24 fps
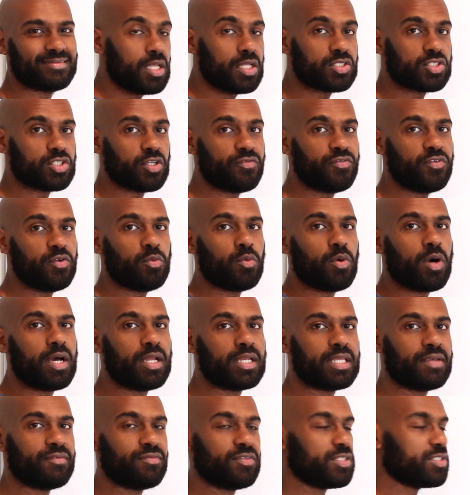So if you want,
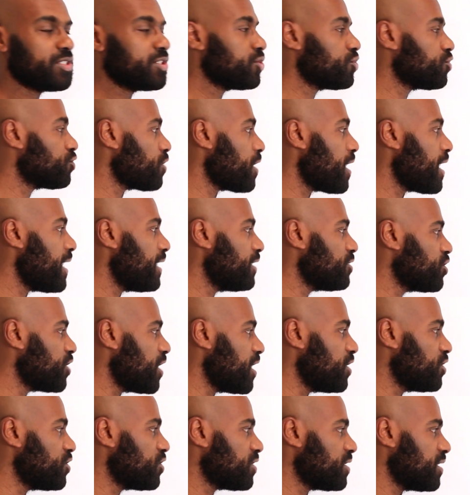give this a try,
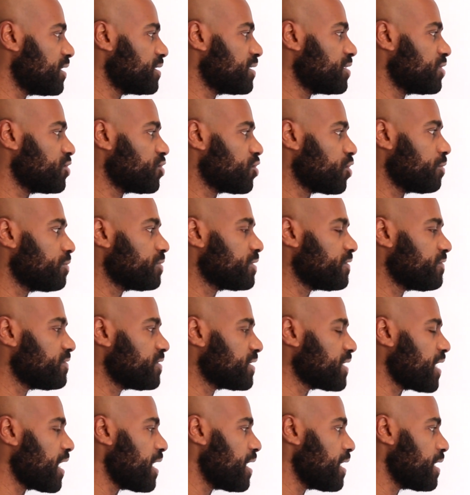change things in terms of
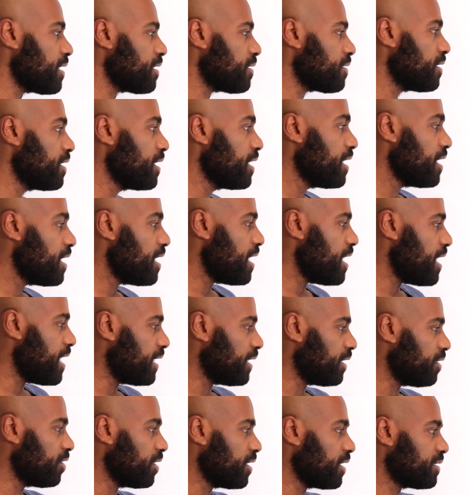sine,
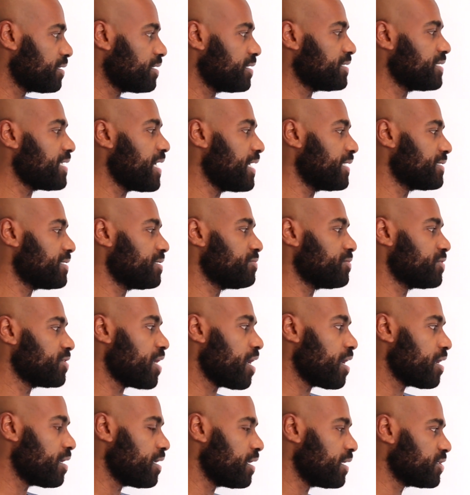and look at this
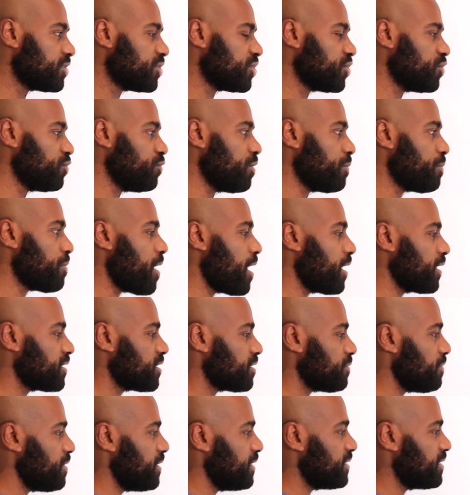asymptotics to
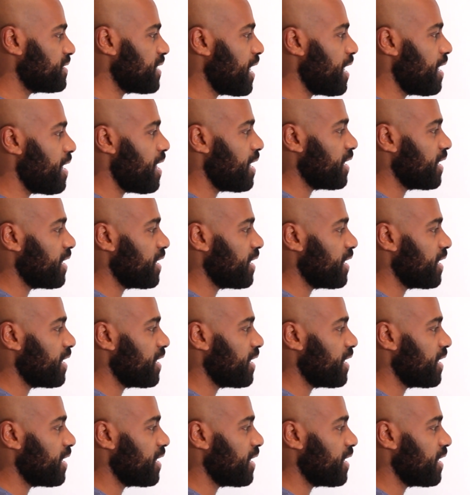approximate sine